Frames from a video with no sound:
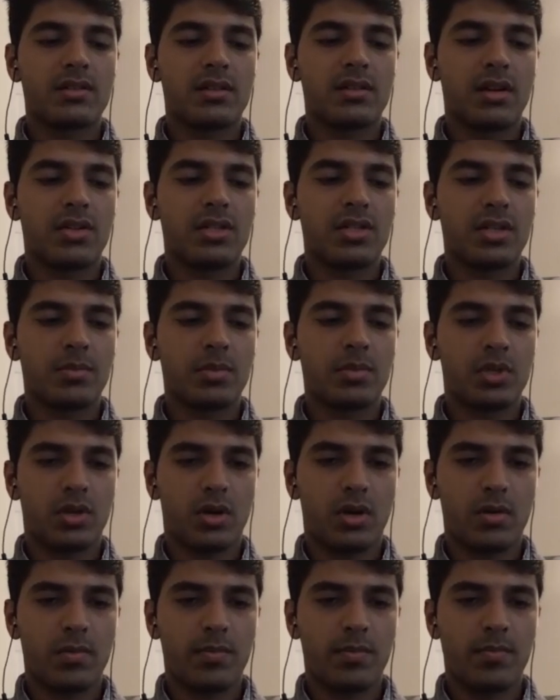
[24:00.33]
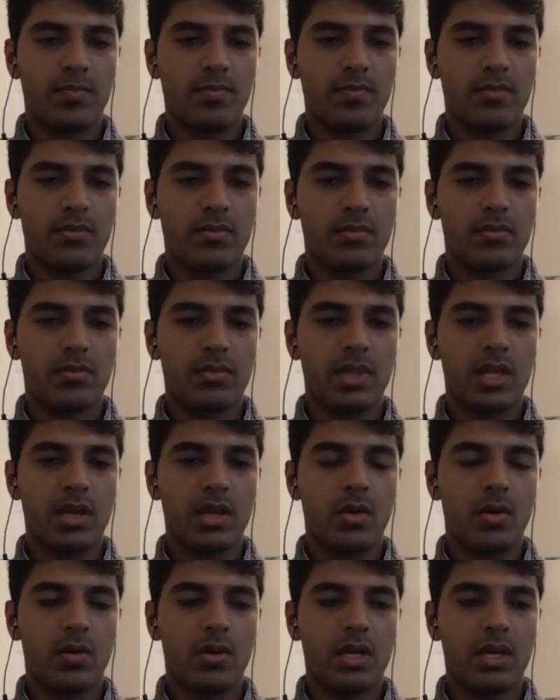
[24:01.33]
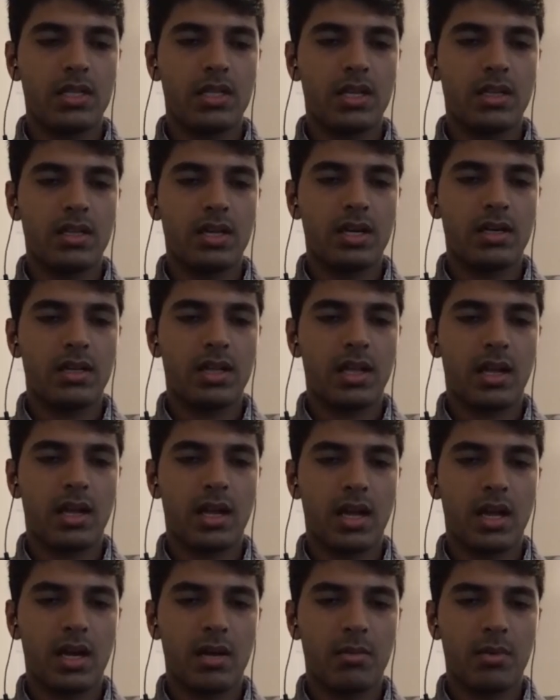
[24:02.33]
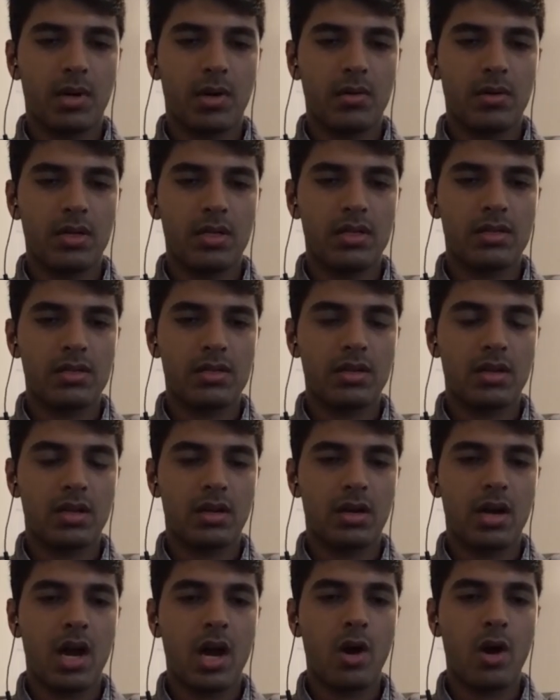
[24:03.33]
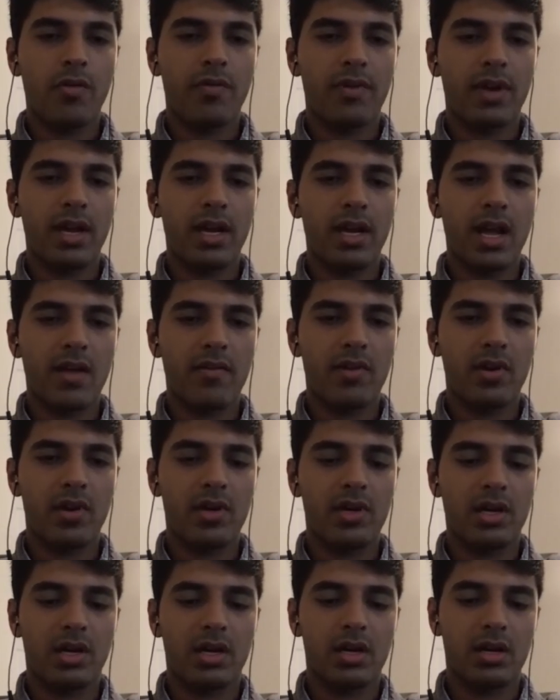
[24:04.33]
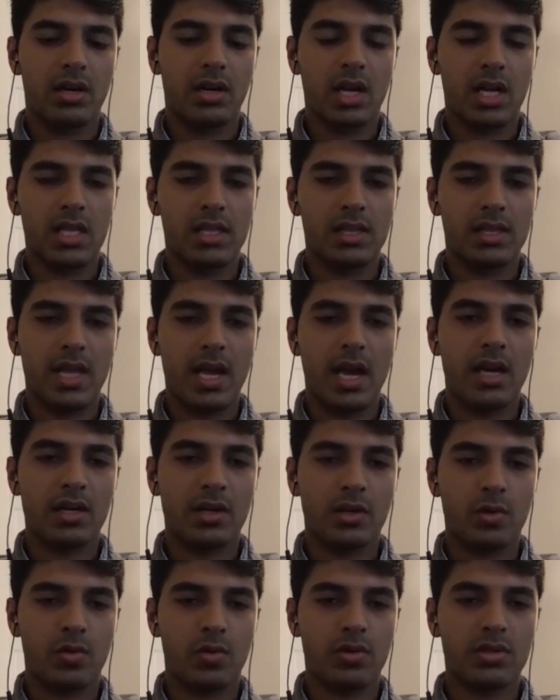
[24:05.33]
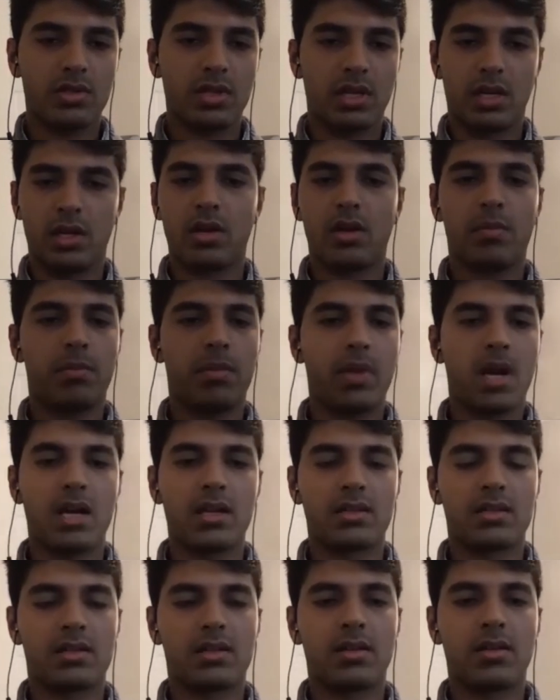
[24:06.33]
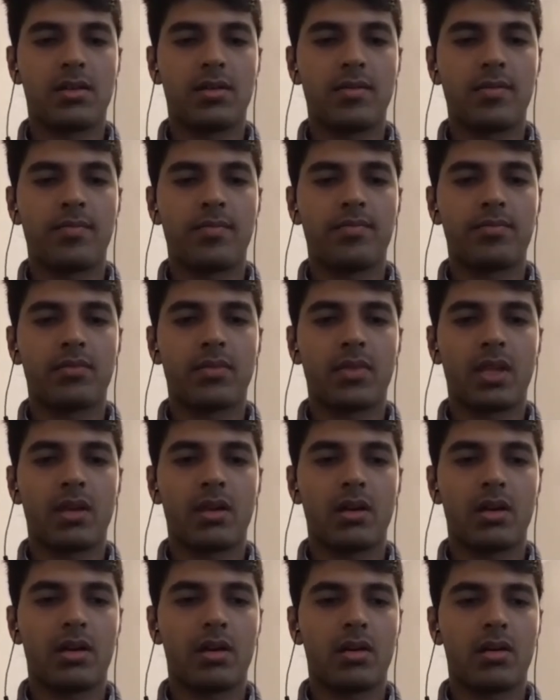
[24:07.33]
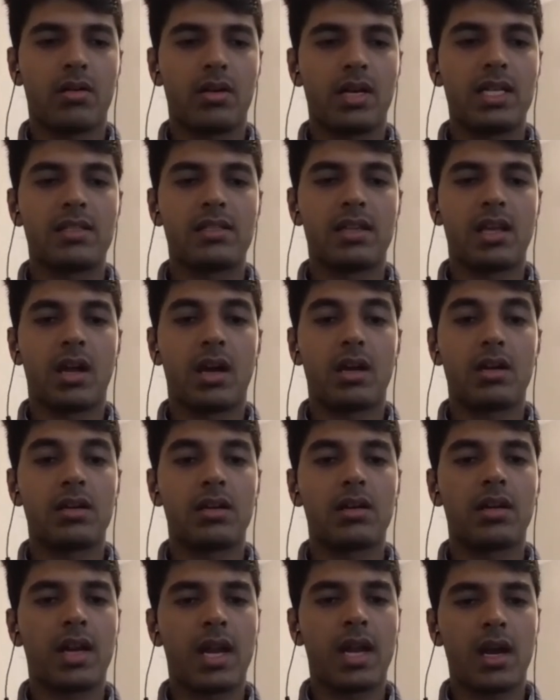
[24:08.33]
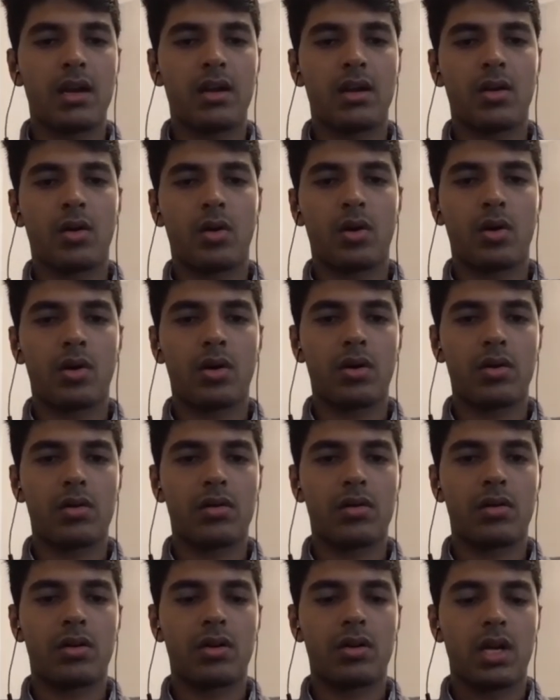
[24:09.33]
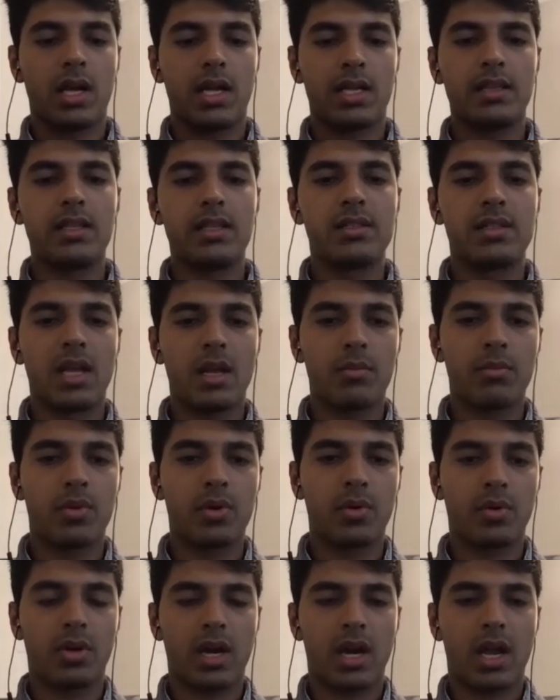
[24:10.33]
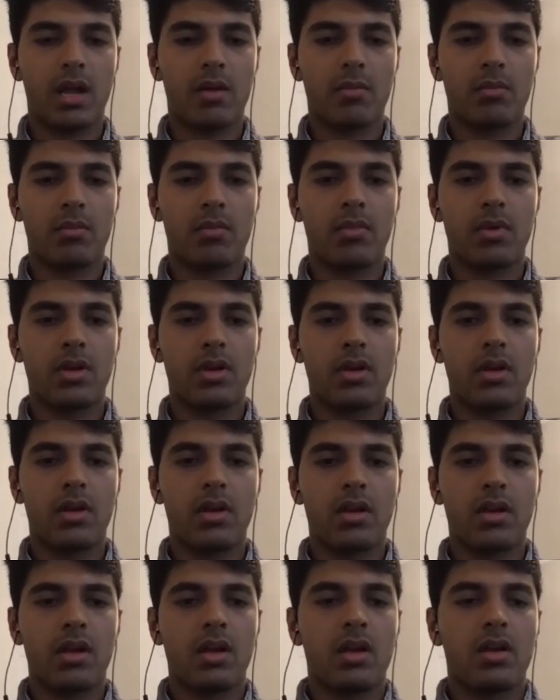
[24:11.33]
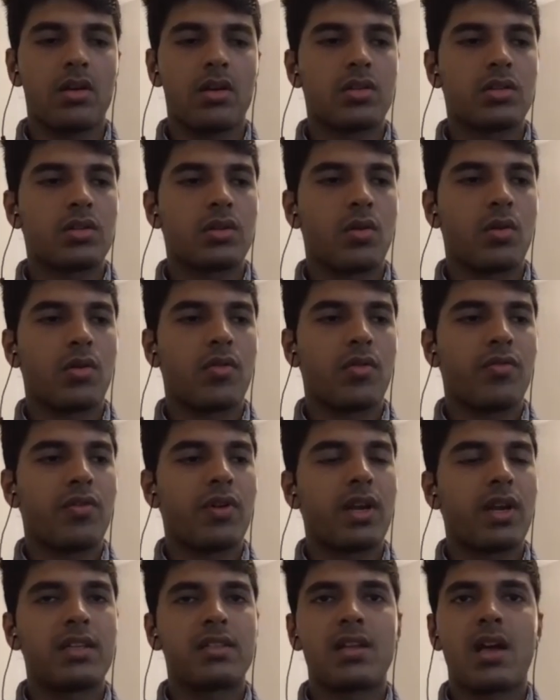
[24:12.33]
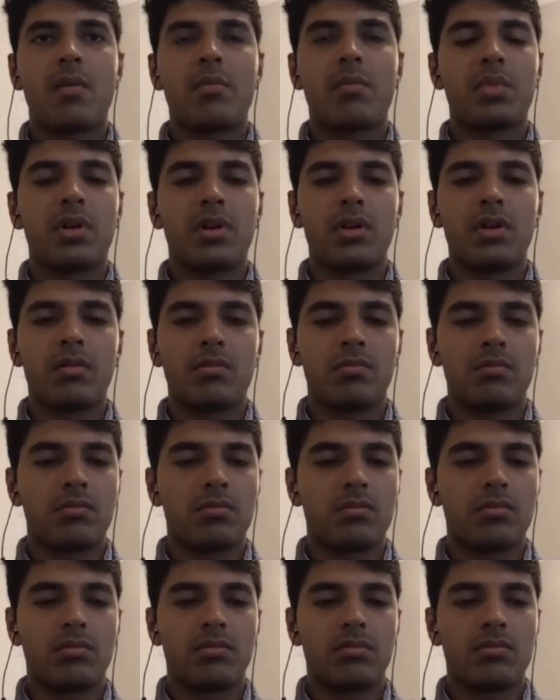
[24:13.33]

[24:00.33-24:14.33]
assistantship job, the only thing that they care about is how well have you done in that course in your past, let's say undergrad or in the same program. So, for example,